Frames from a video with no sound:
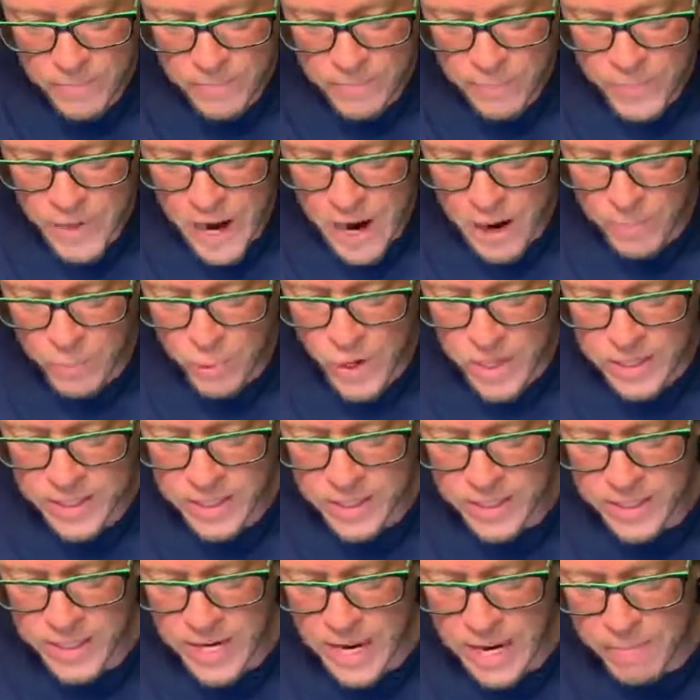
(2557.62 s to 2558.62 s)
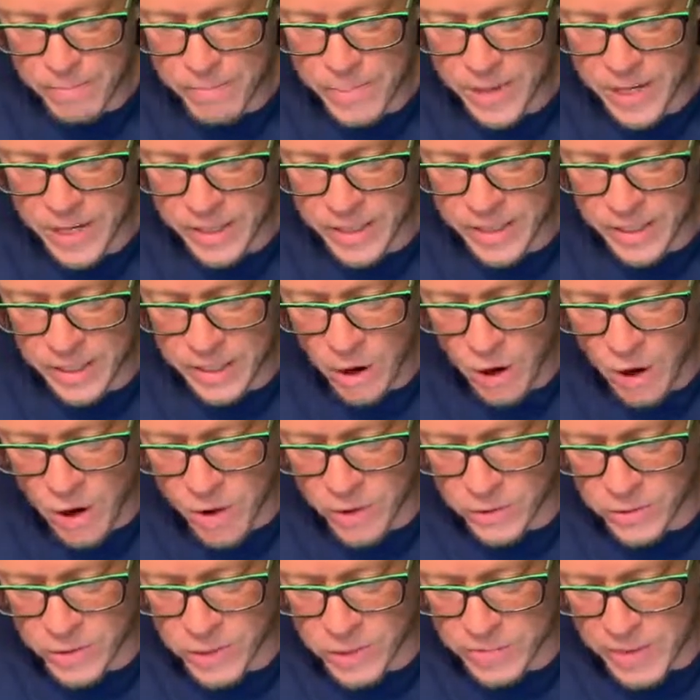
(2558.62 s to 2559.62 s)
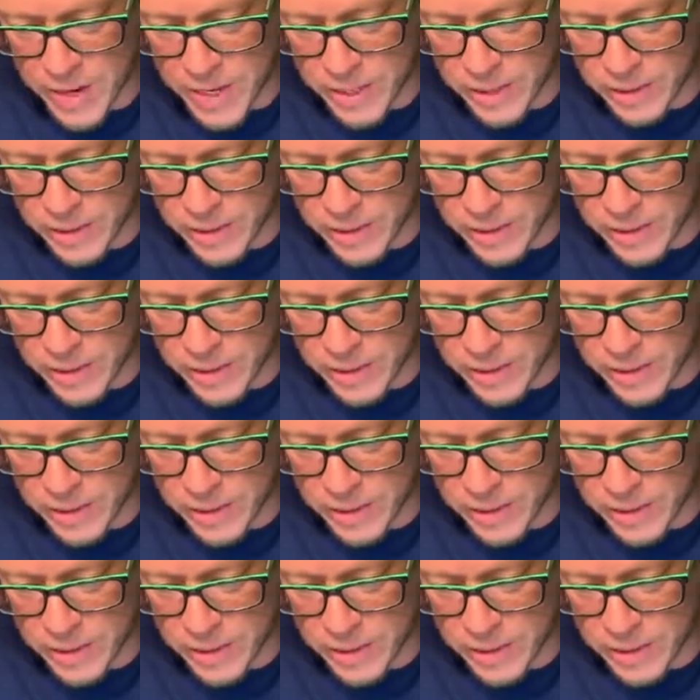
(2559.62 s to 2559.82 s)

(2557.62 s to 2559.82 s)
"Our present-day Benedict Arnolds may